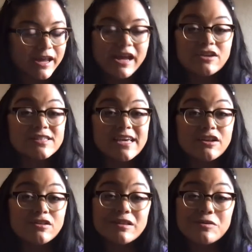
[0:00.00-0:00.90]
I say it a
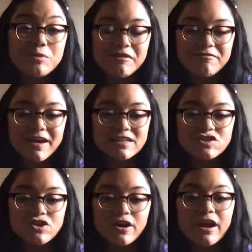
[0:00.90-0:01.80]
little bit
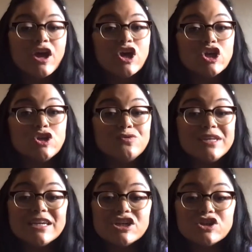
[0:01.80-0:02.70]
faster.
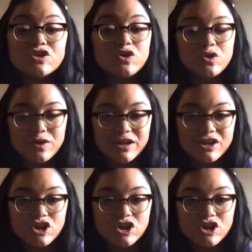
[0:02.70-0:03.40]
Unique New York.